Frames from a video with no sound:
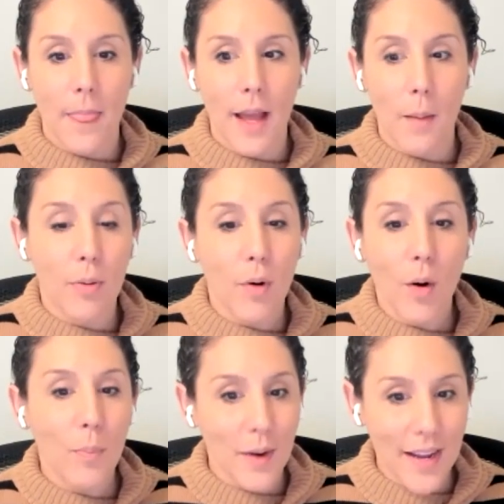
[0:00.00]

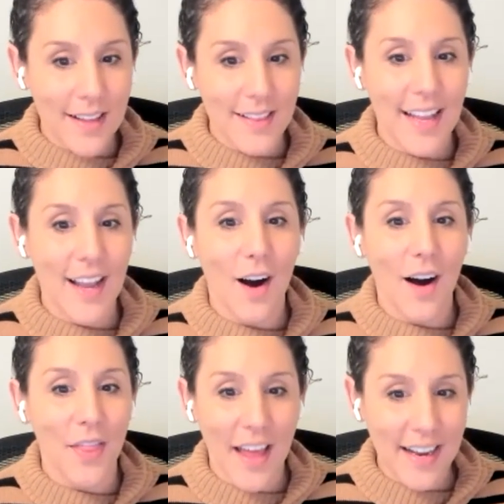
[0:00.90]
appropriately
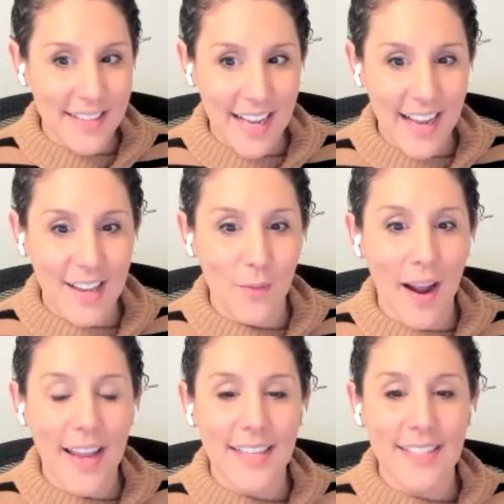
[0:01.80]
authentic,
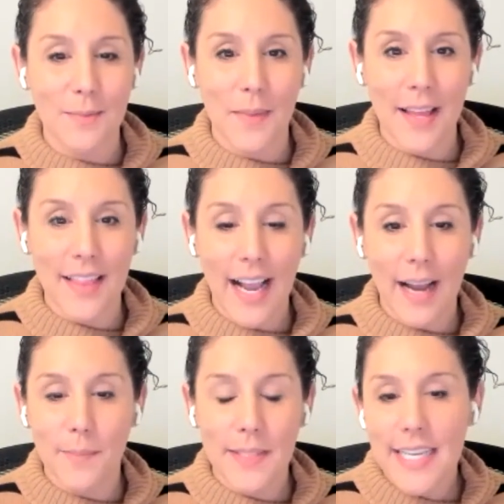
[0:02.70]
right? It doesn't mean like
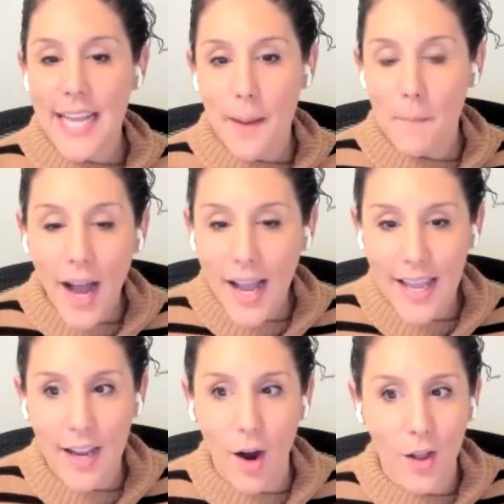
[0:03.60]
I'm
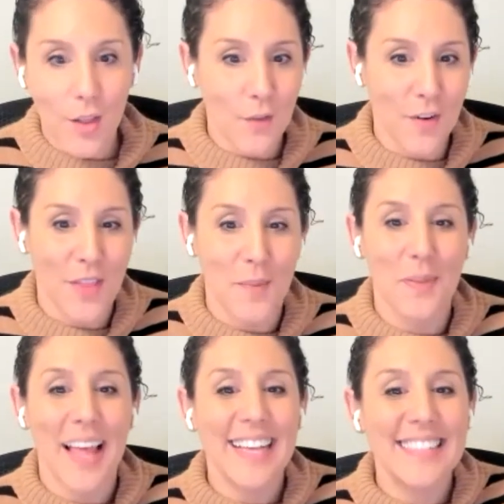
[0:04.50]
TMIing all over the
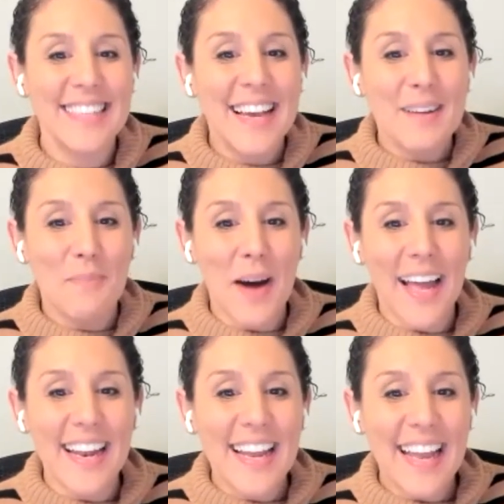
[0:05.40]
place,
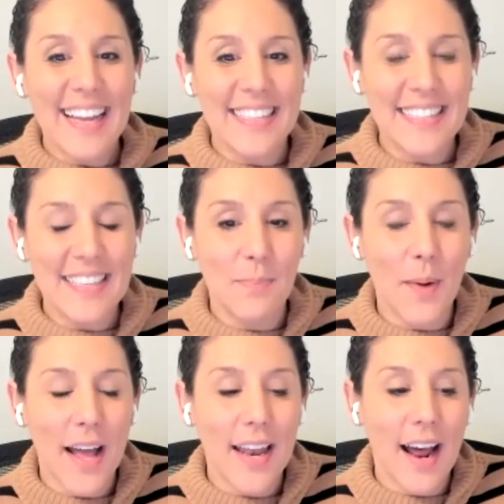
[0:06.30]
but it,
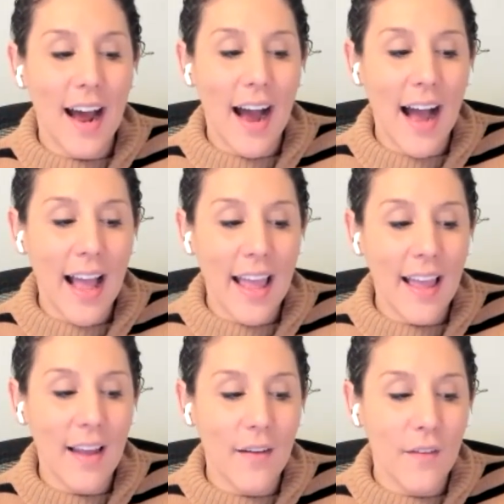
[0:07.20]
but
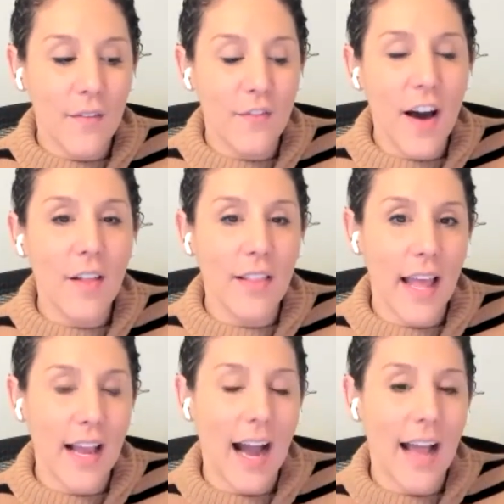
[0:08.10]
I felt
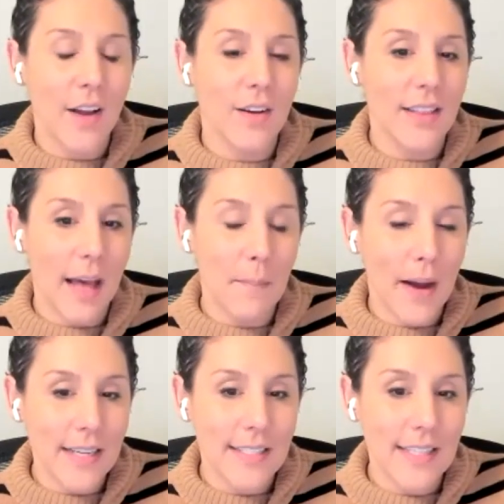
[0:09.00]
like I could let
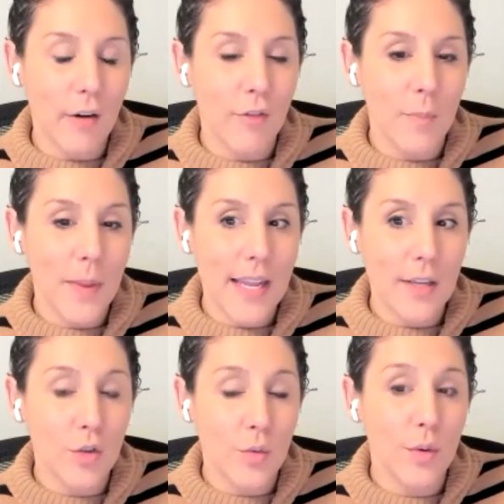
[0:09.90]
myself
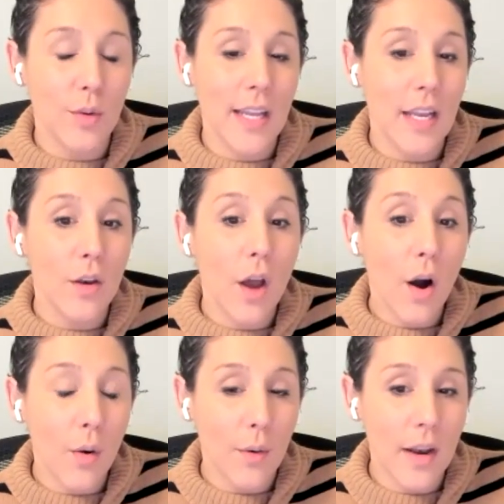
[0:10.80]
be truly
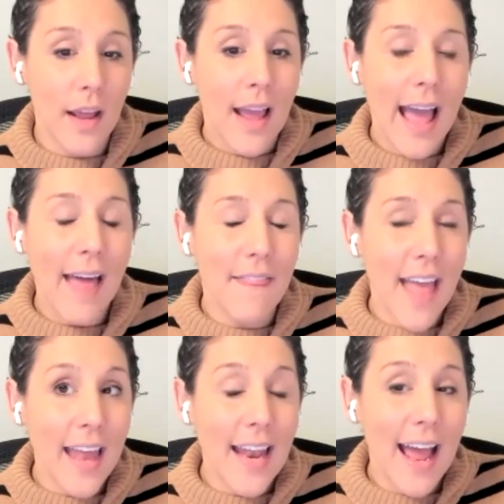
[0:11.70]
known and
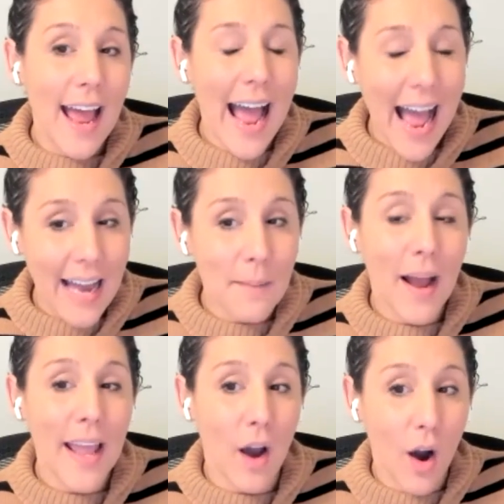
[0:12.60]
then had
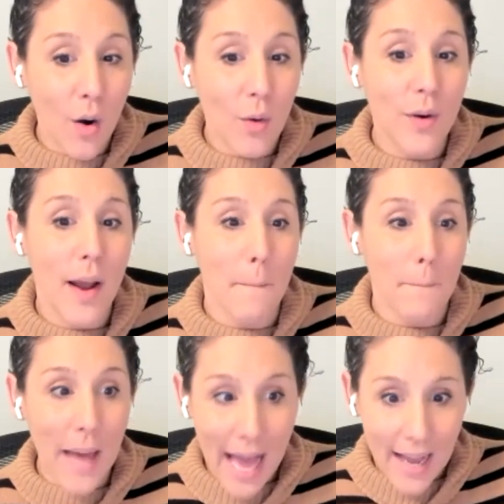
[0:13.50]
my own
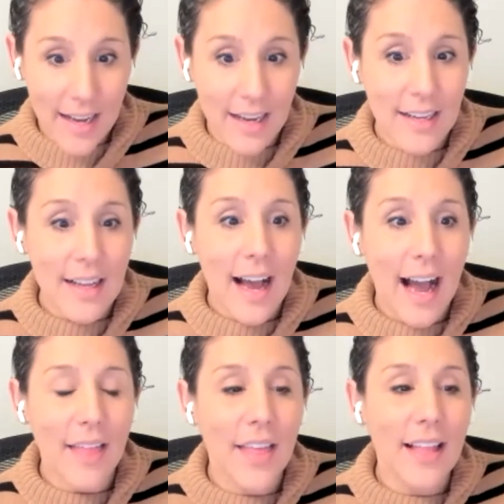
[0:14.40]
back.
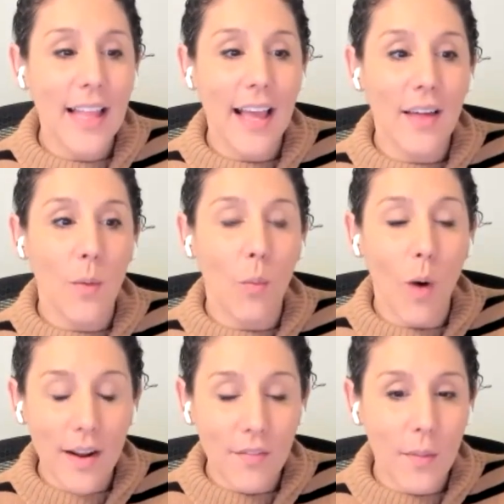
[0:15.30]
I think like
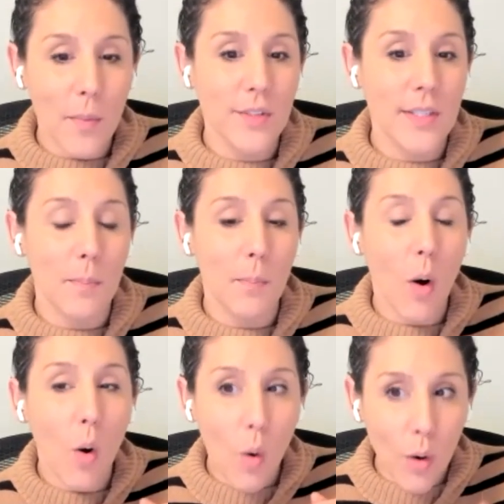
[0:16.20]
one of the most
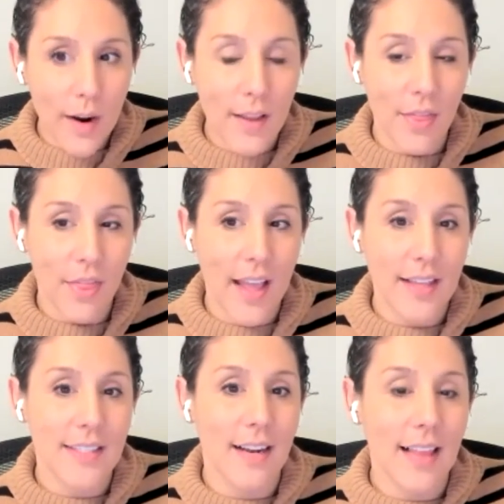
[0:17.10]
important
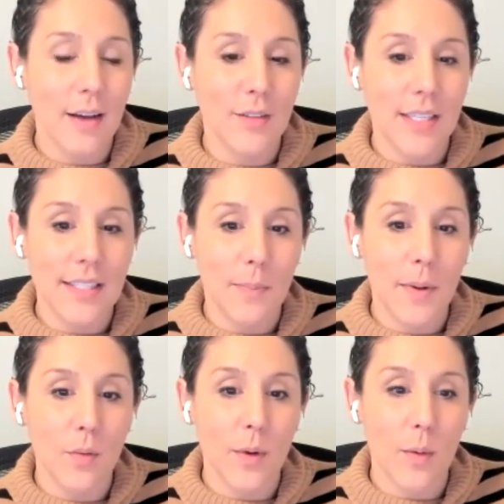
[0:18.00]
things that allows us to
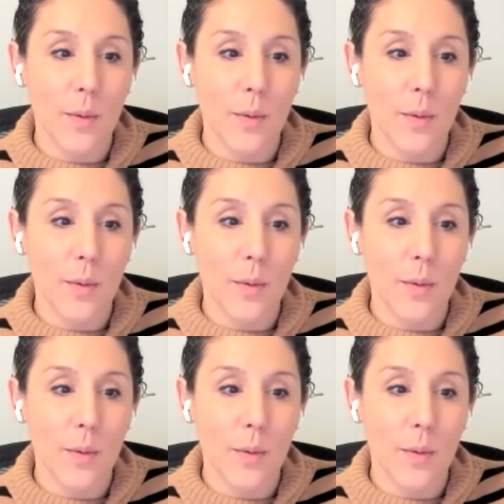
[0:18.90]
build real